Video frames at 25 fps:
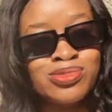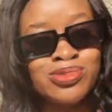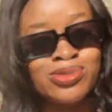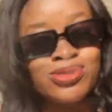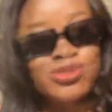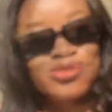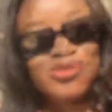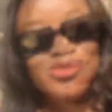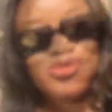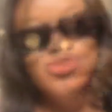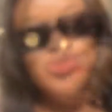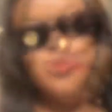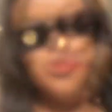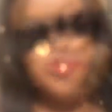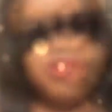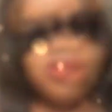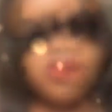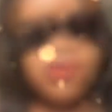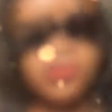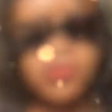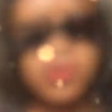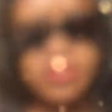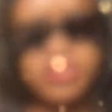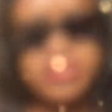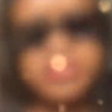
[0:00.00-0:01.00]
but
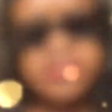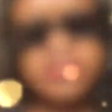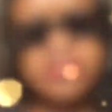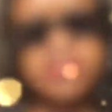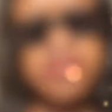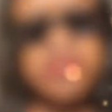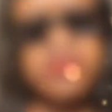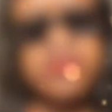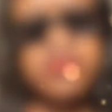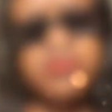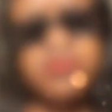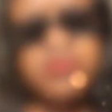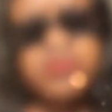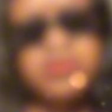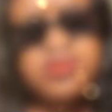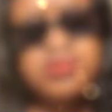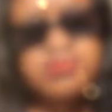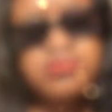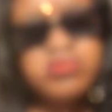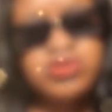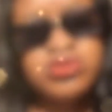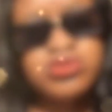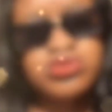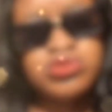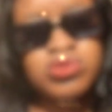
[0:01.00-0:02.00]
after waiting and your
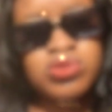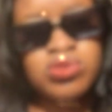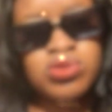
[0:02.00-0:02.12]
name is